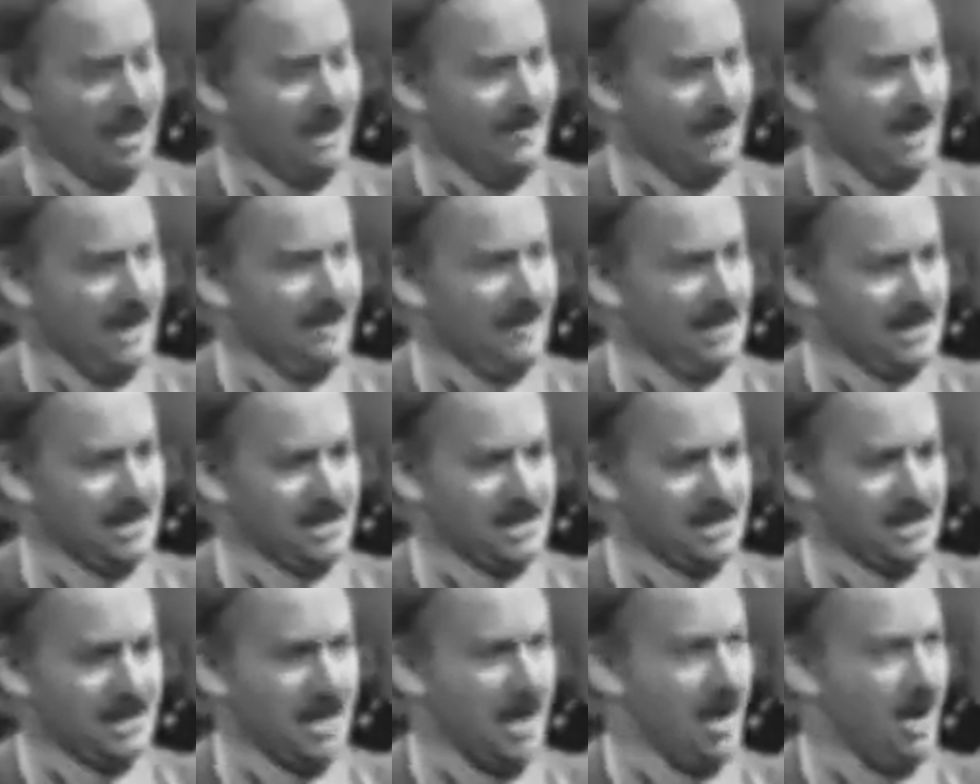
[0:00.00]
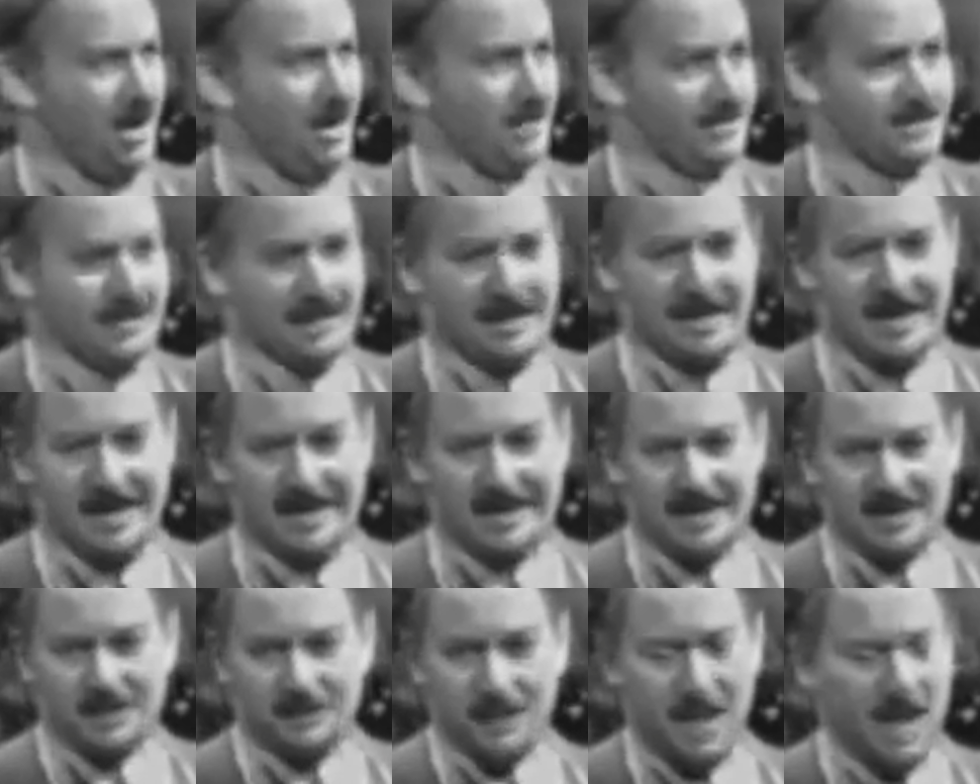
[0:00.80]
I haven't even started.
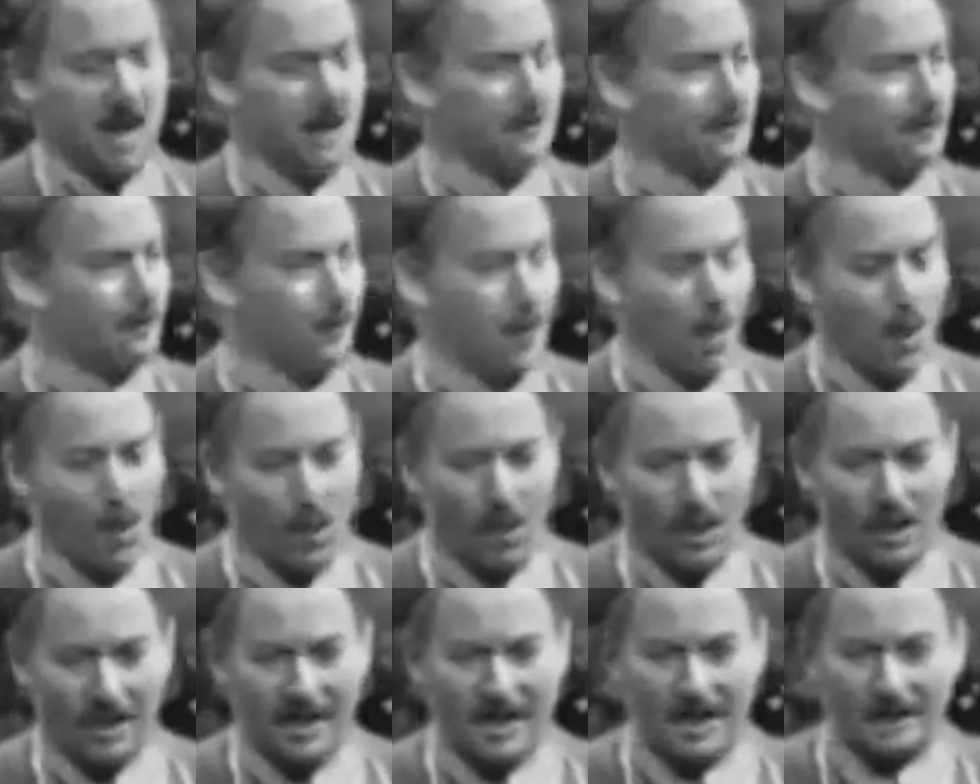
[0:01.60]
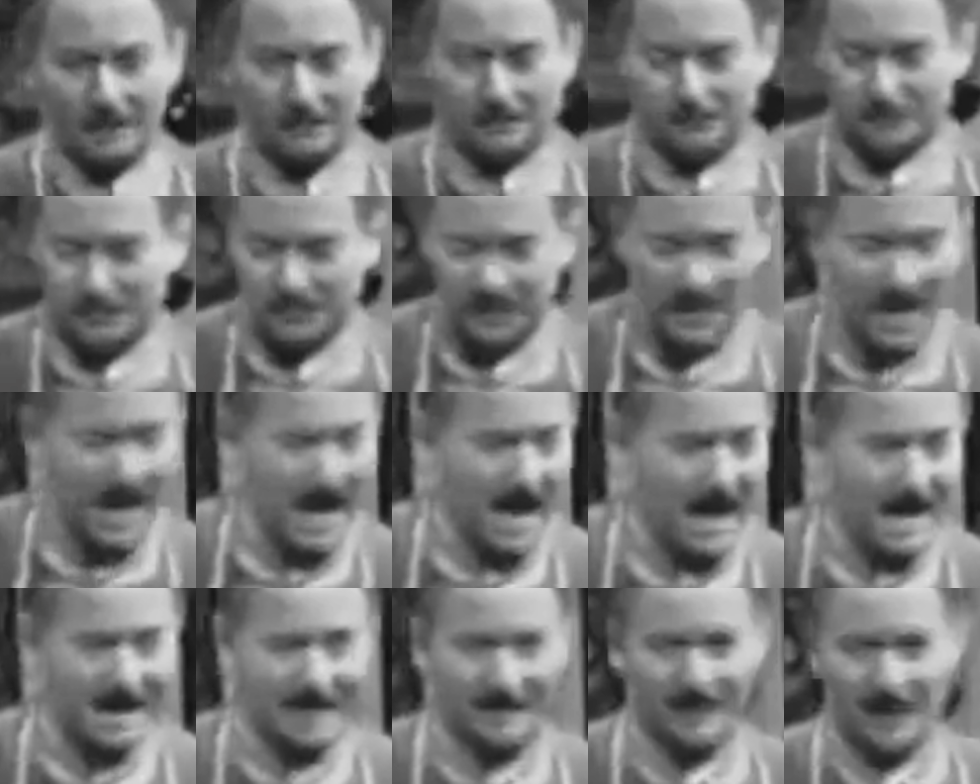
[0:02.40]
Eddie's my boy. I'm
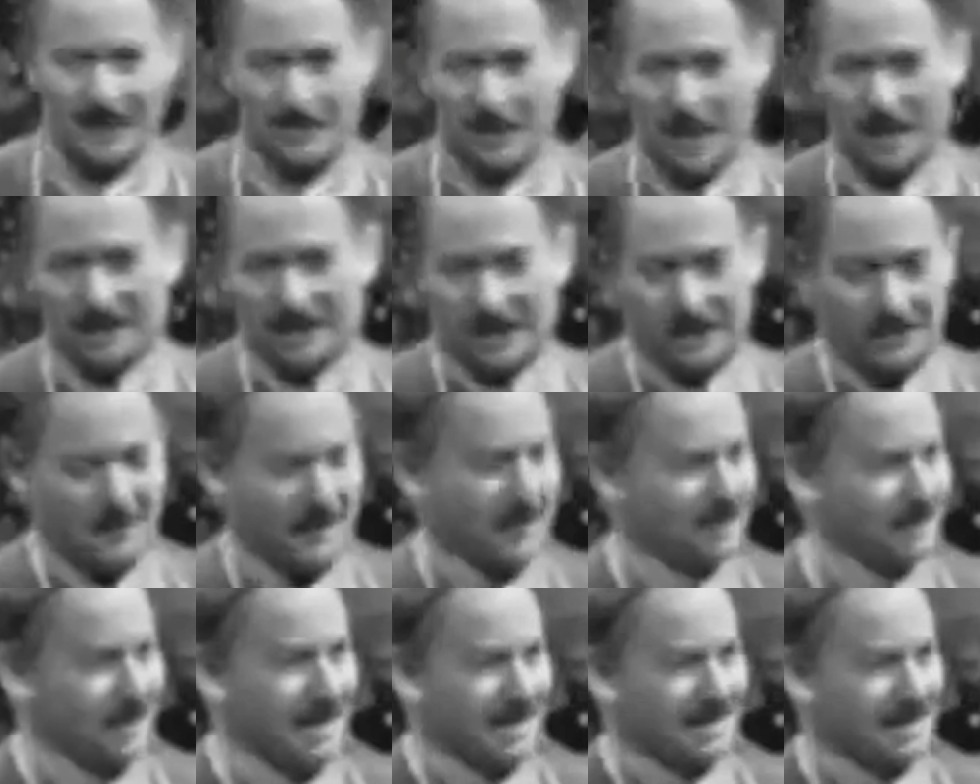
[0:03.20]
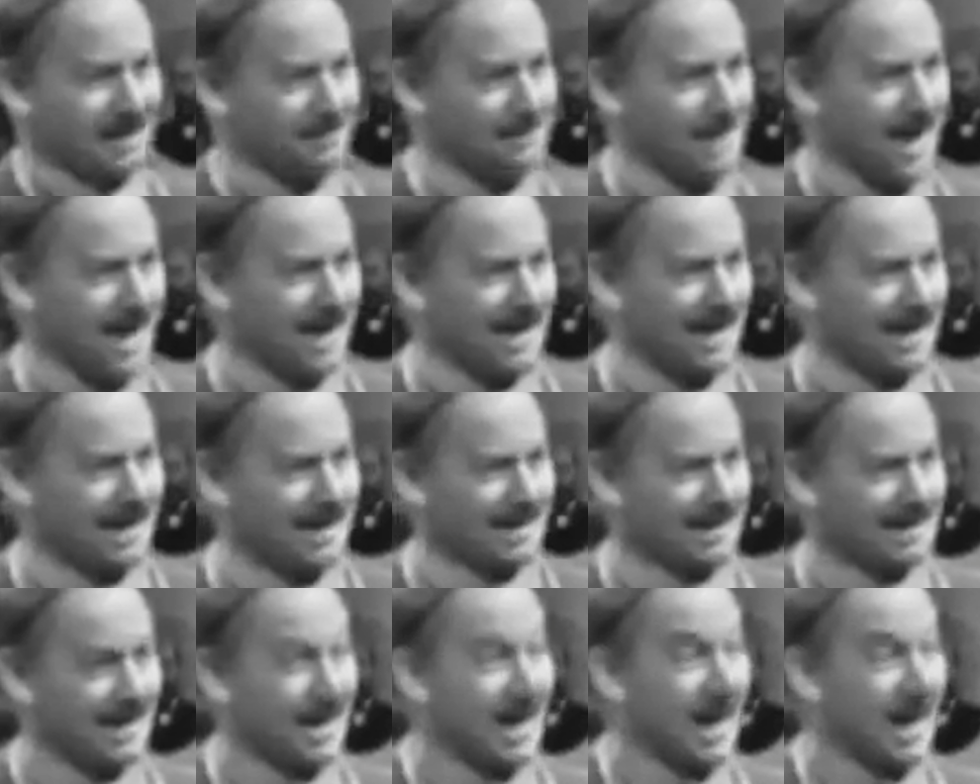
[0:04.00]
proud of him. I don't begrudge him nothing.